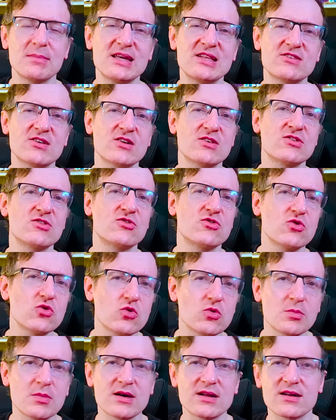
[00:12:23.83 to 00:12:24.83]
meets on
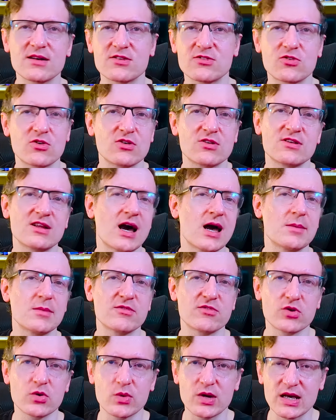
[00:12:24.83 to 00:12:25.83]
Zoom at a certain
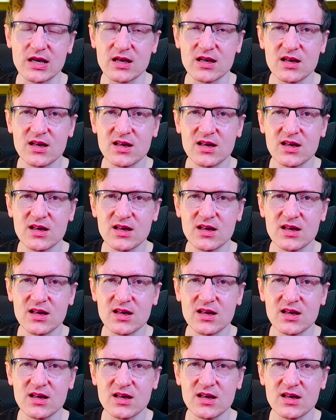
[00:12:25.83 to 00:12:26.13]
time every week.